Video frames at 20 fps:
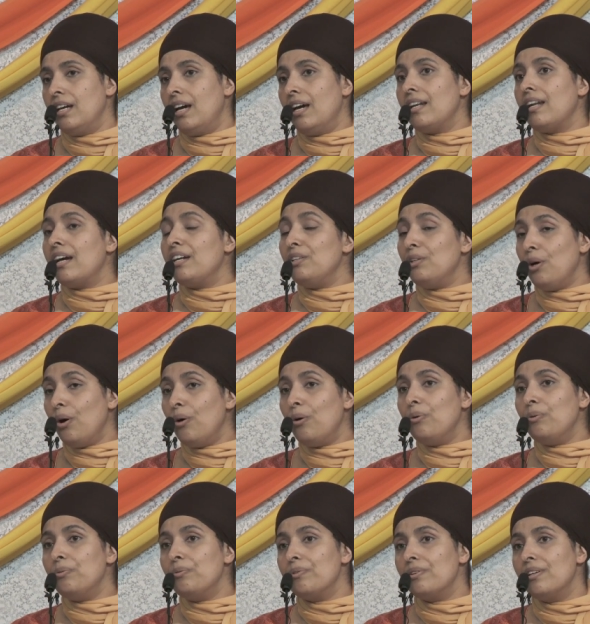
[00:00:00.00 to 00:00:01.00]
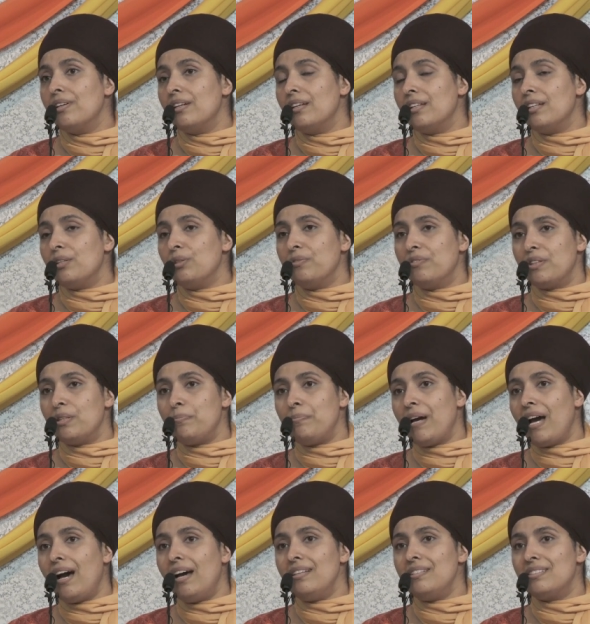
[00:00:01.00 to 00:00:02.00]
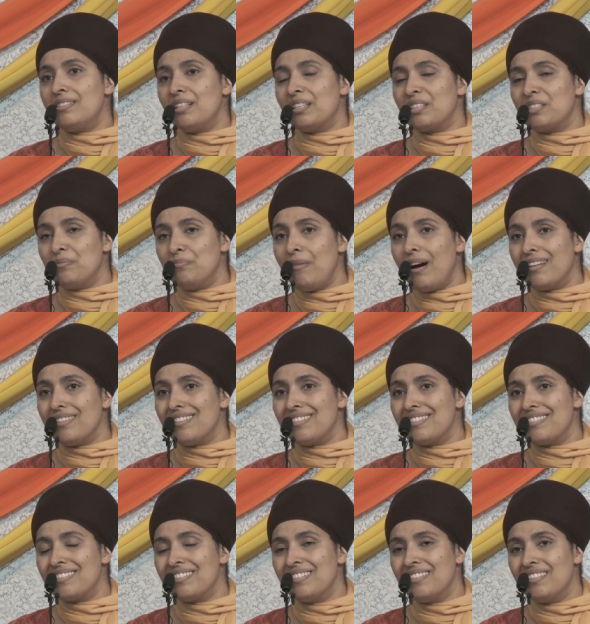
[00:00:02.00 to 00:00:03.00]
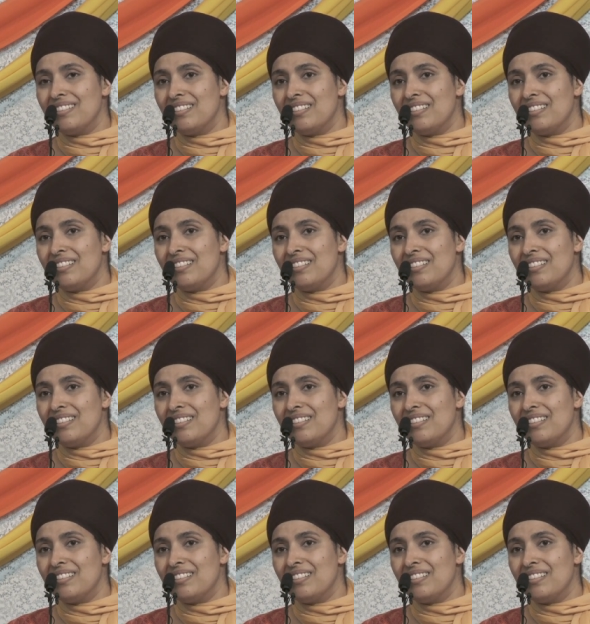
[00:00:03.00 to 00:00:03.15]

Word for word: And I know that over the past six months,